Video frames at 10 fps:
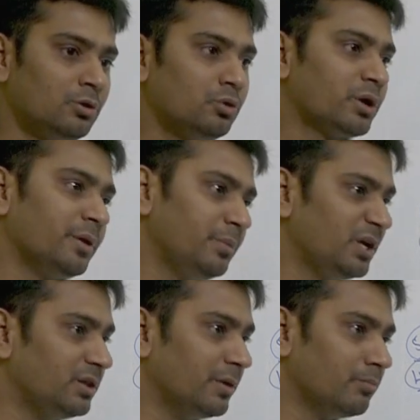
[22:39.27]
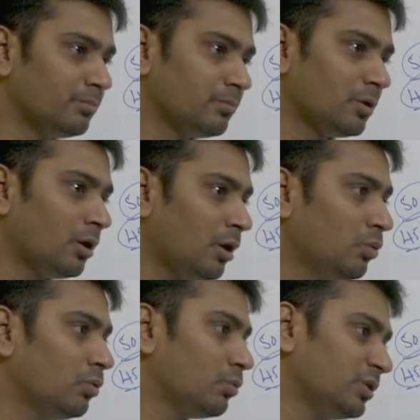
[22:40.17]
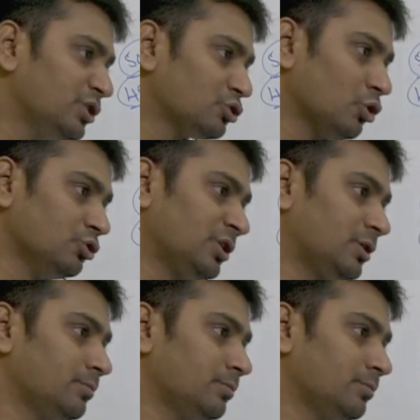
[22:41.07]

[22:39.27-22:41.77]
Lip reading: you can beat them. How? With this logic.